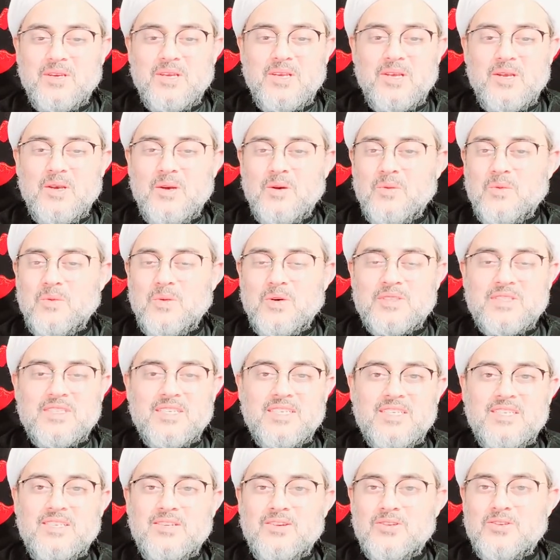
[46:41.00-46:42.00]
Was it
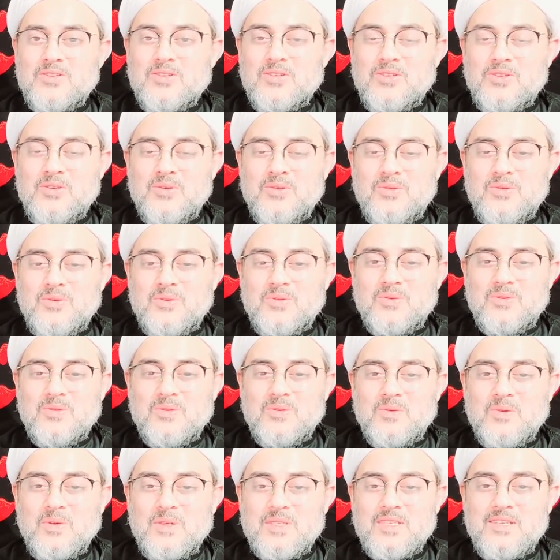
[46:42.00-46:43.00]
not you
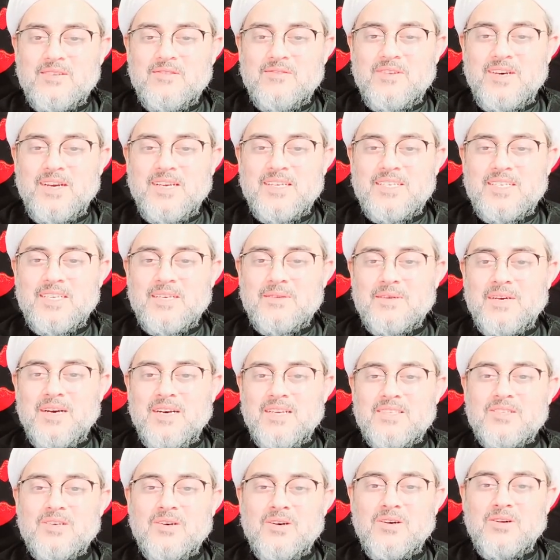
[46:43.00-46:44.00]
who was inviting
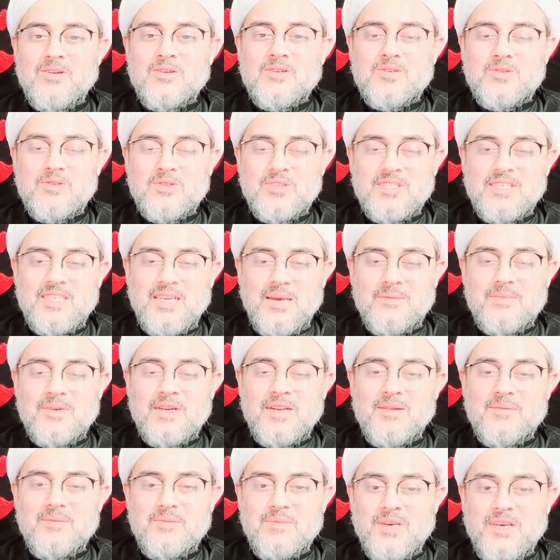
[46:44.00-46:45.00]
us all to sabr
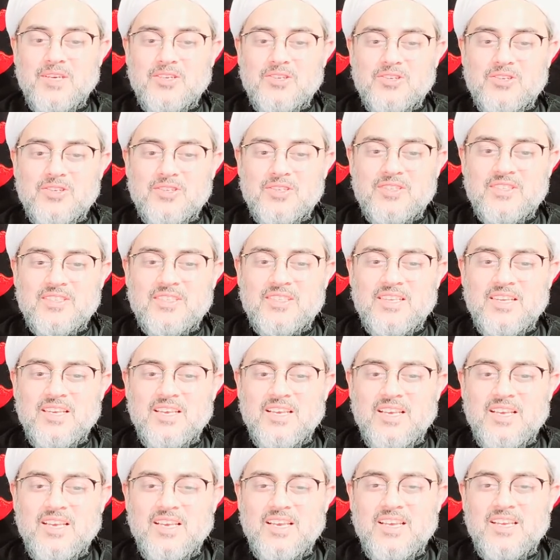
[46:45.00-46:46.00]
and patience?
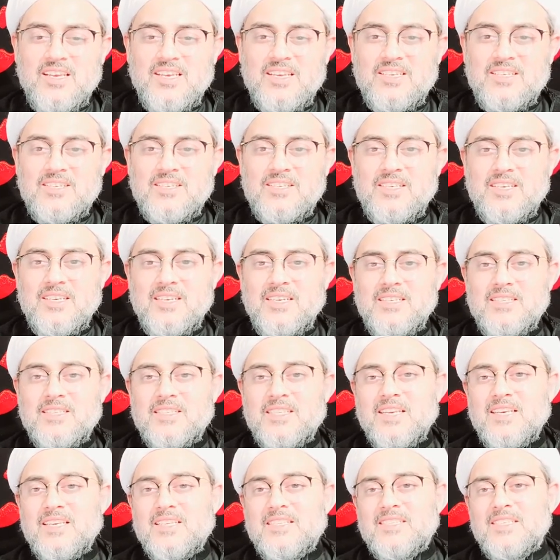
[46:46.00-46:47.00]
She
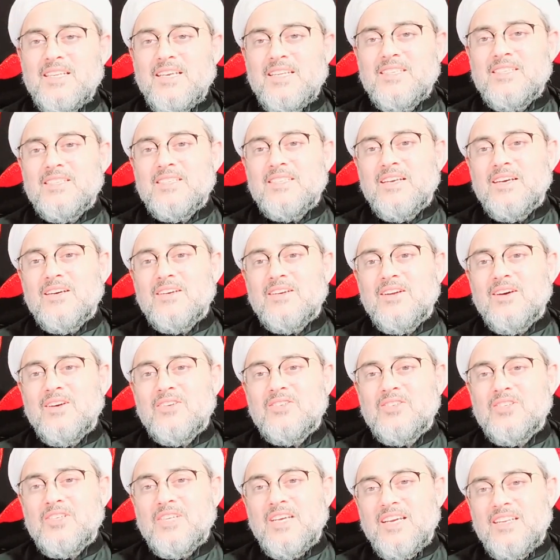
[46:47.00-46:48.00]
says that Zahra,
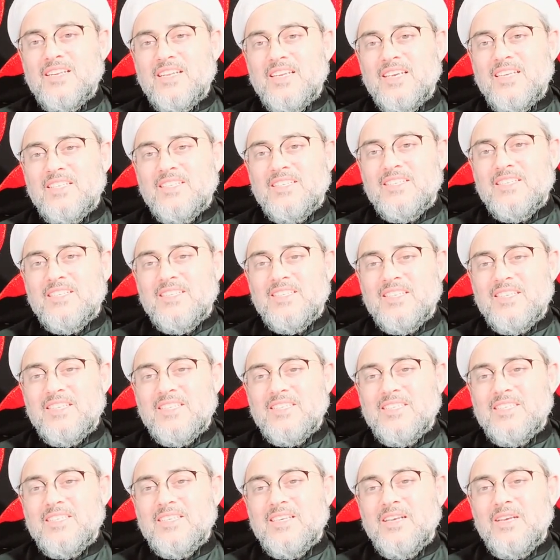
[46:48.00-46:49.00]
she had hidden
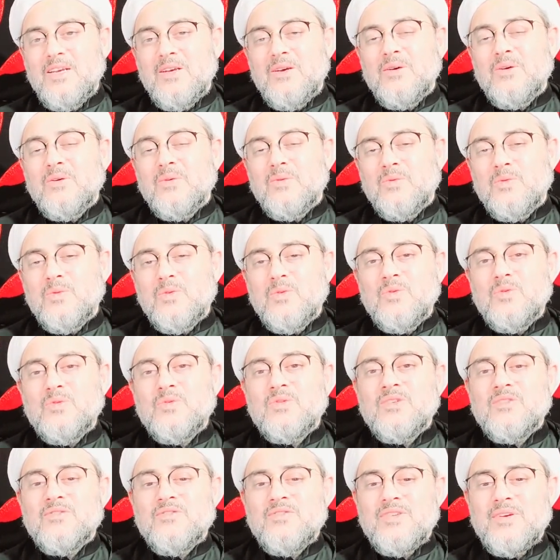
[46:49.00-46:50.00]
this
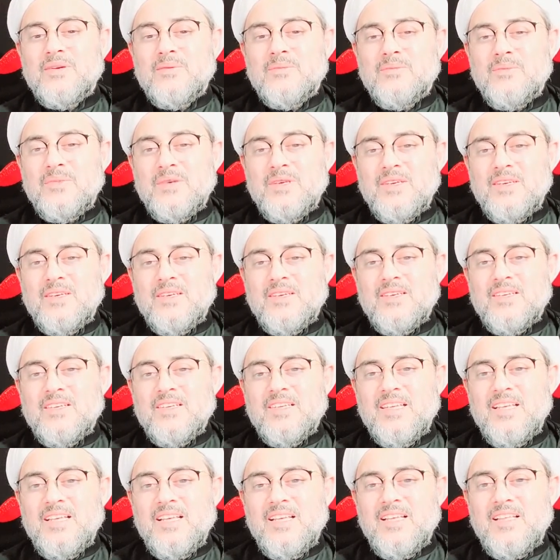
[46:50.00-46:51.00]
wound from me,
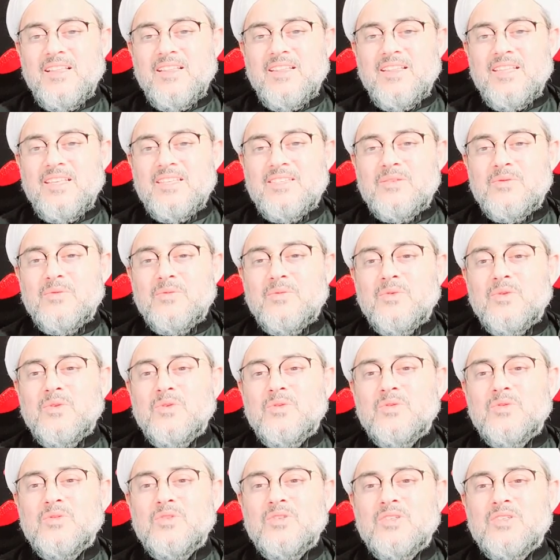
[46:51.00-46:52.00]
this
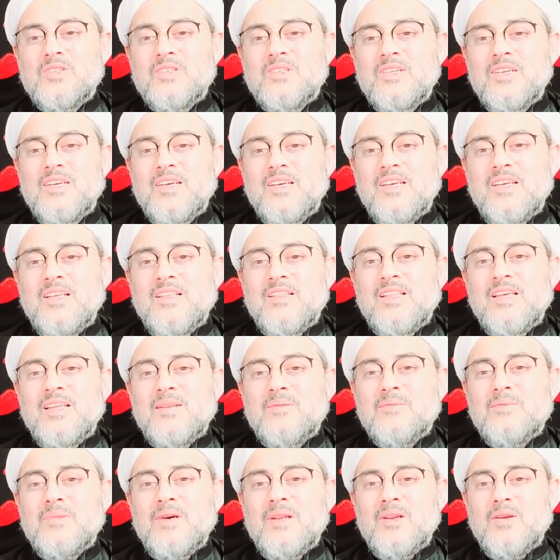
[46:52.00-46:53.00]
wound that
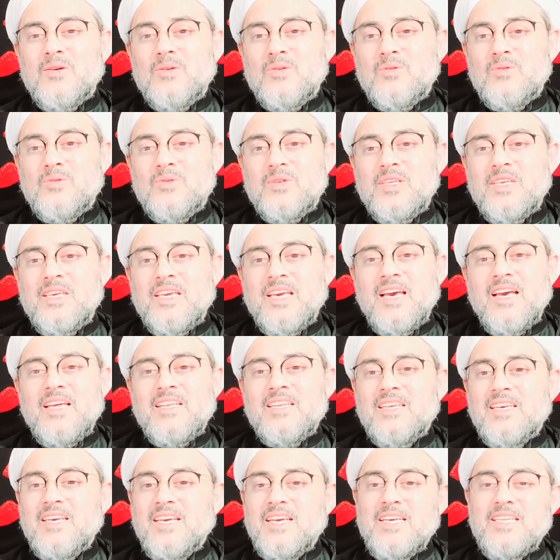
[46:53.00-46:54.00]
Mal'oon, he had
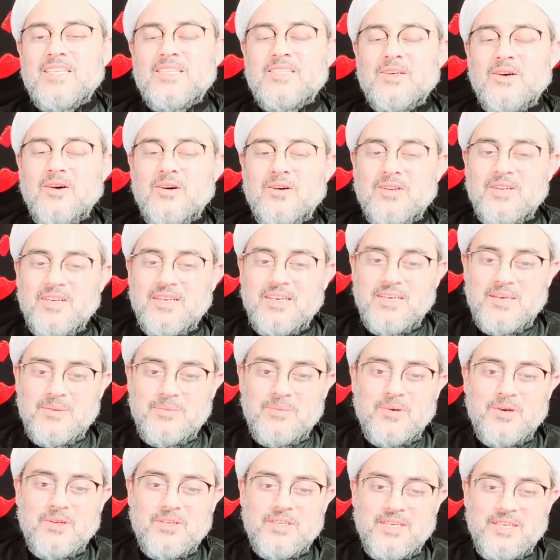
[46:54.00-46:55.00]
hit on her
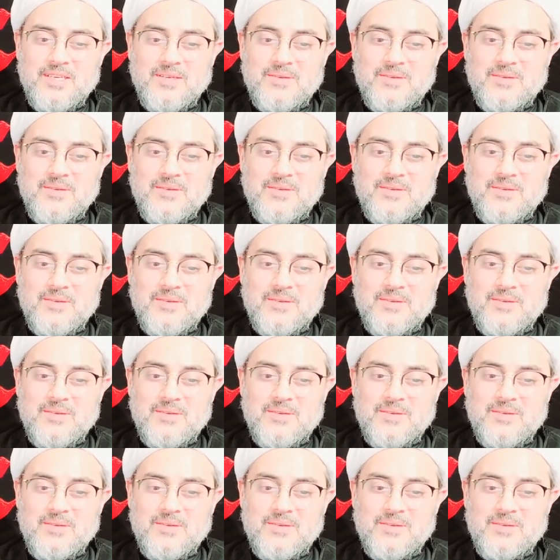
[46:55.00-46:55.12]
body.